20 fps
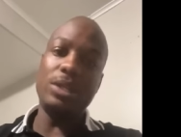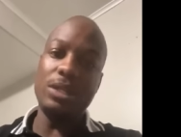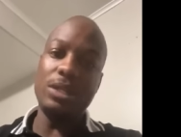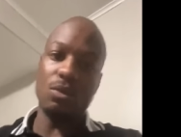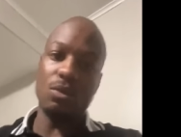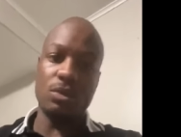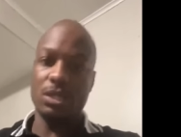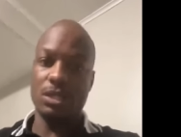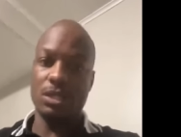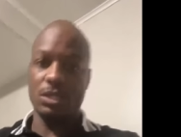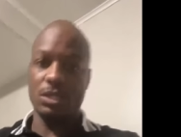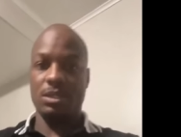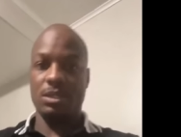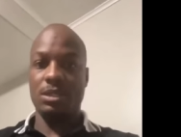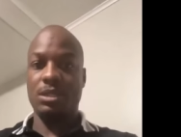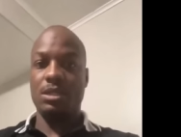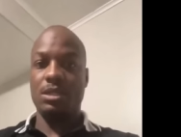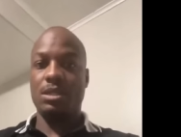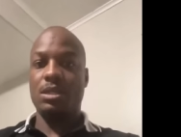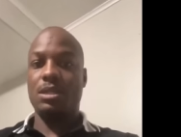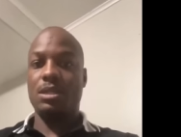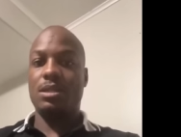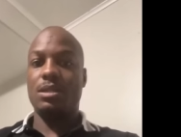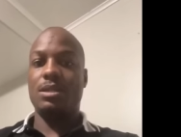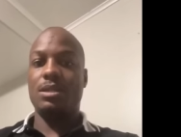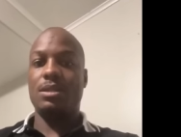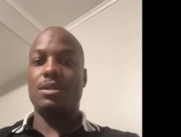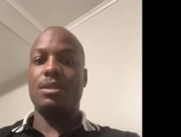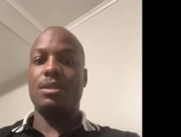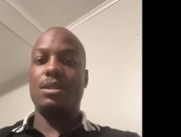I don't need no
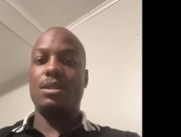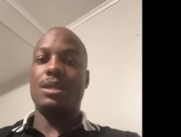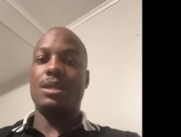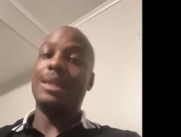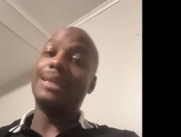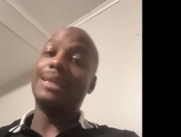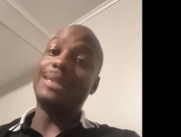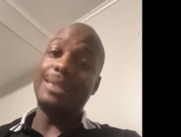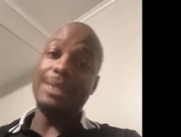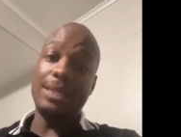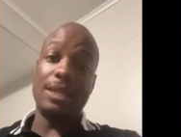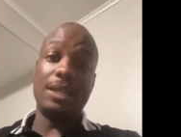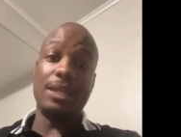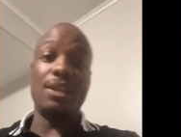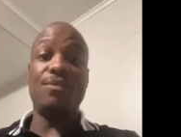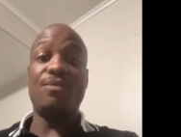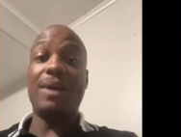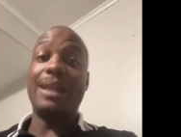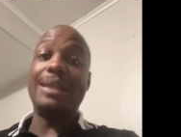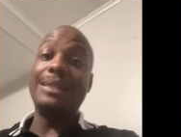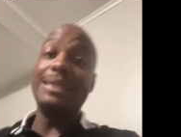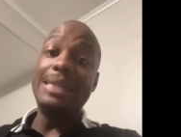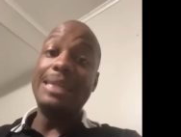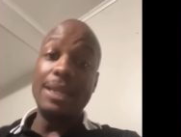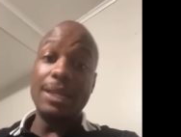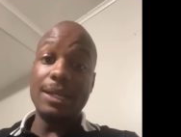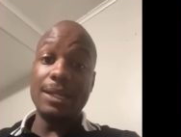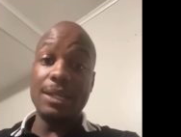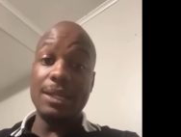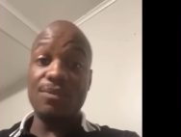gun. And again,
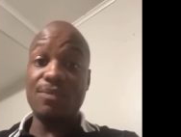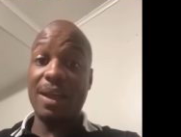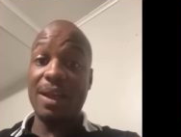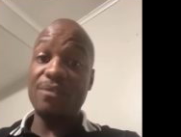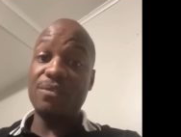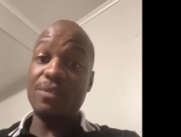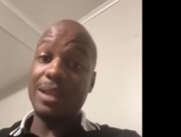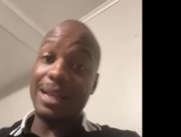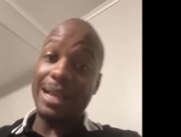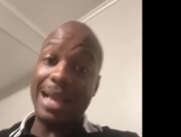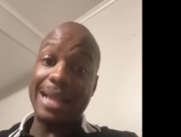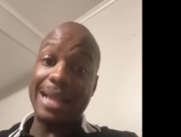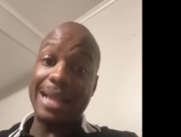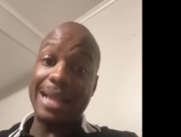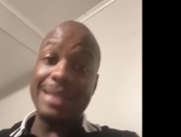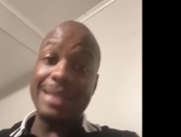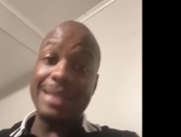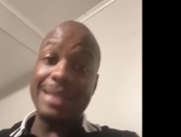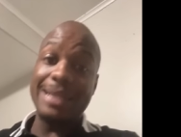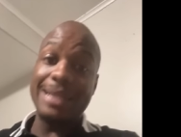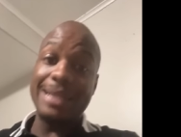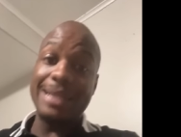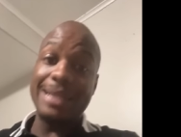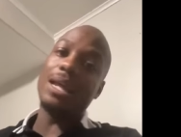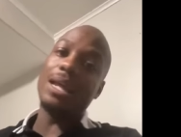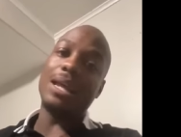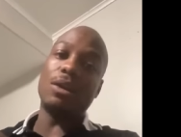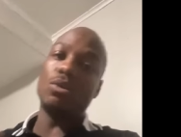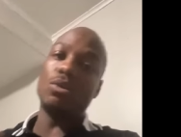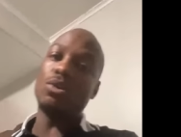if I need it, if I feel like I
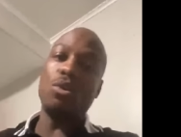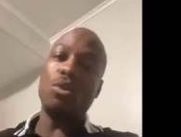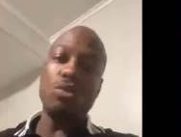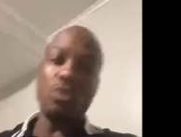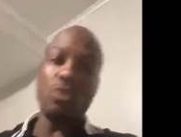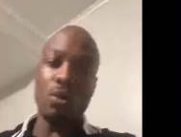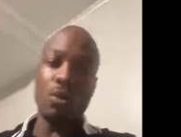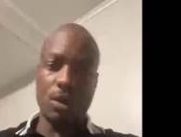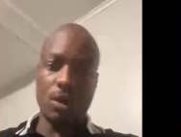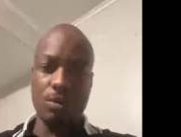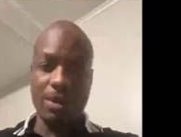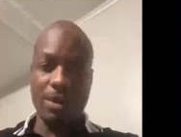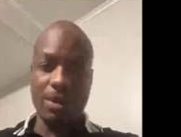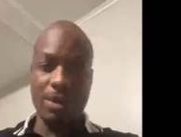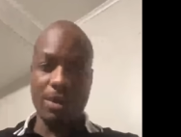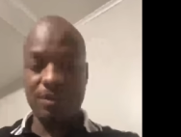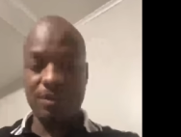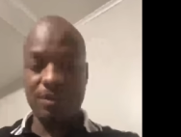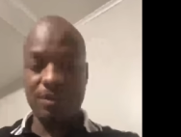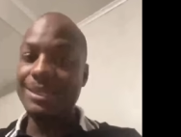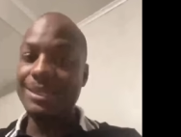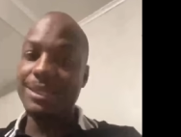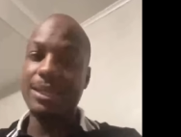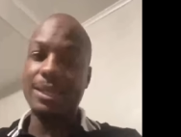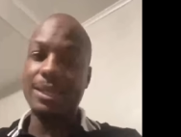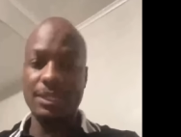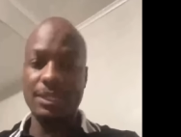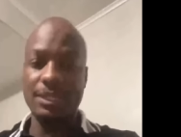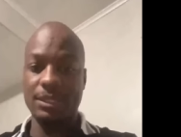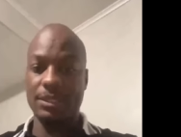need a gun, I'm not gonna go nowhere where I
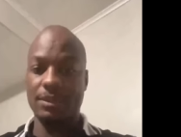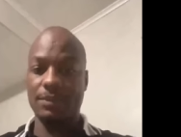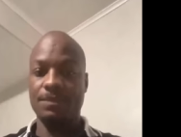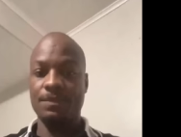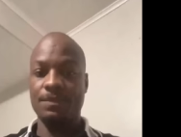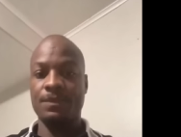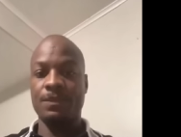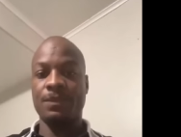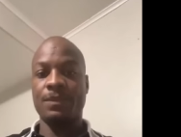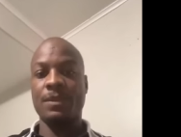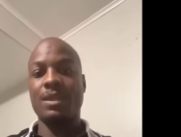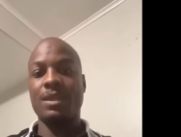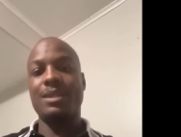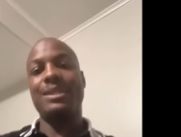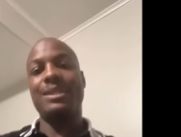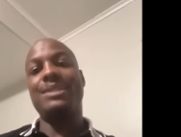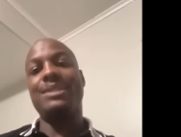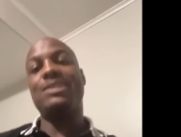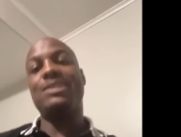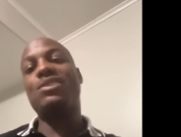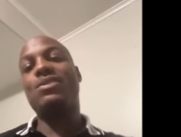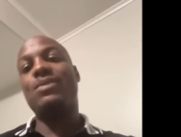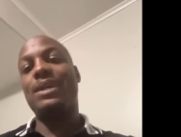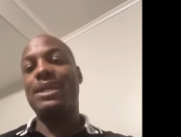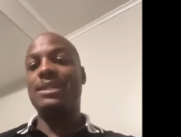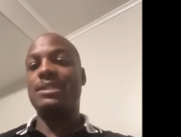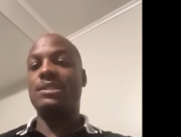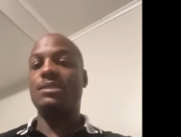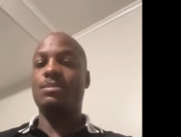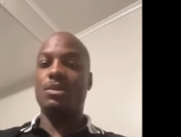feel like I need a gun.
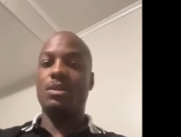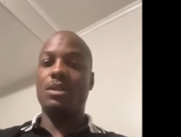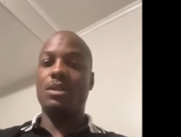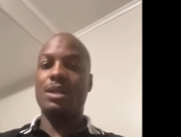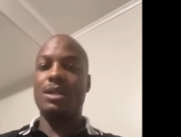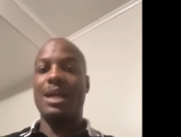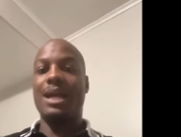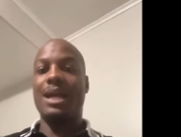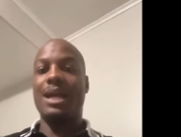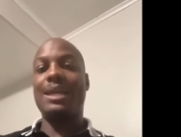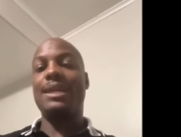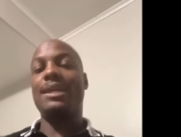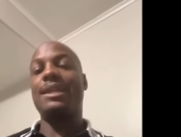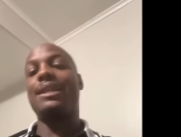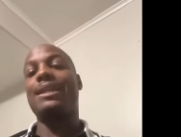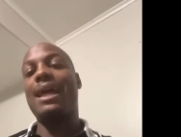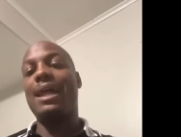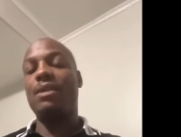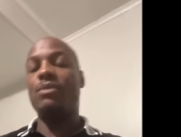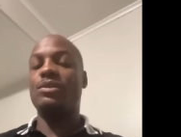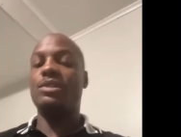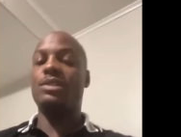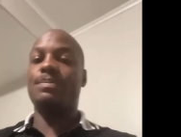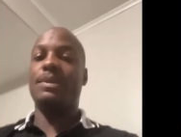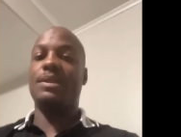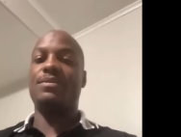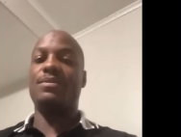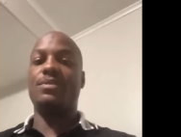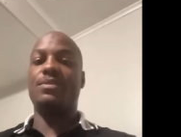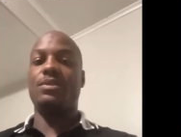That's crazy, bro. I had a
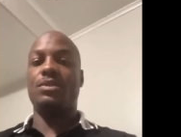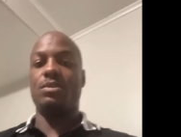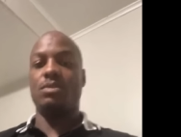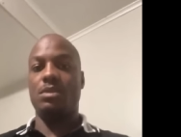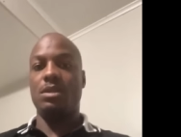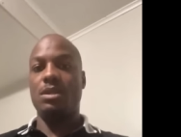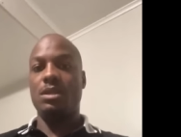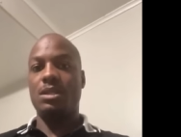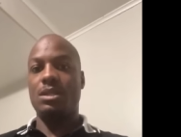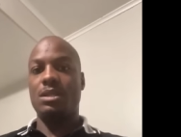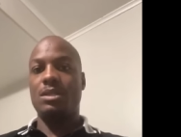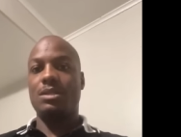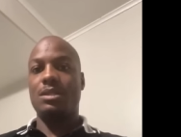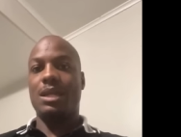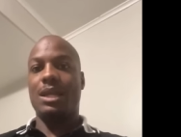lot of respect for you.